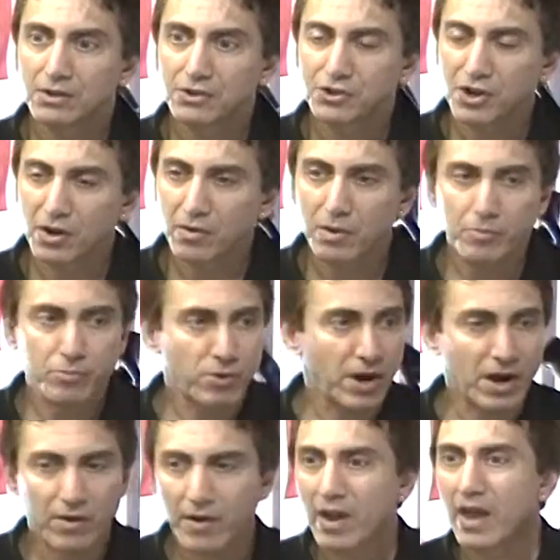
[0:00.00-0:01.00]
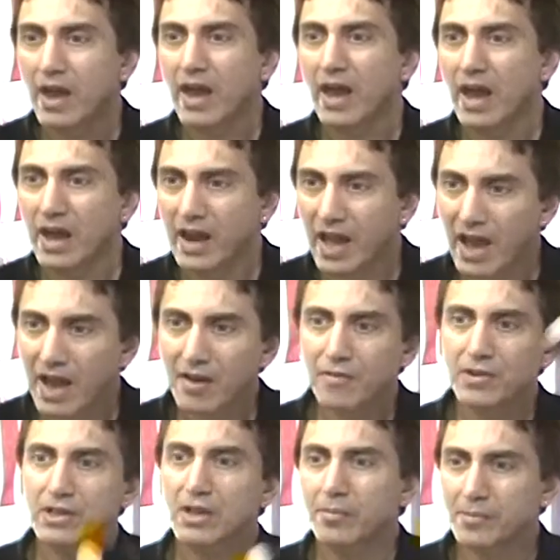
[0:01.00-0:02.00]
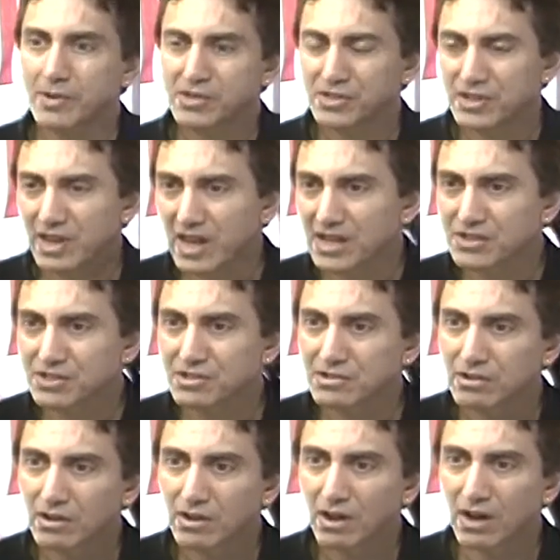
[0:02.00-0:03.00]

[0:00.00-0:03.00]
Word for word: a Jerry Brown, and having them as guests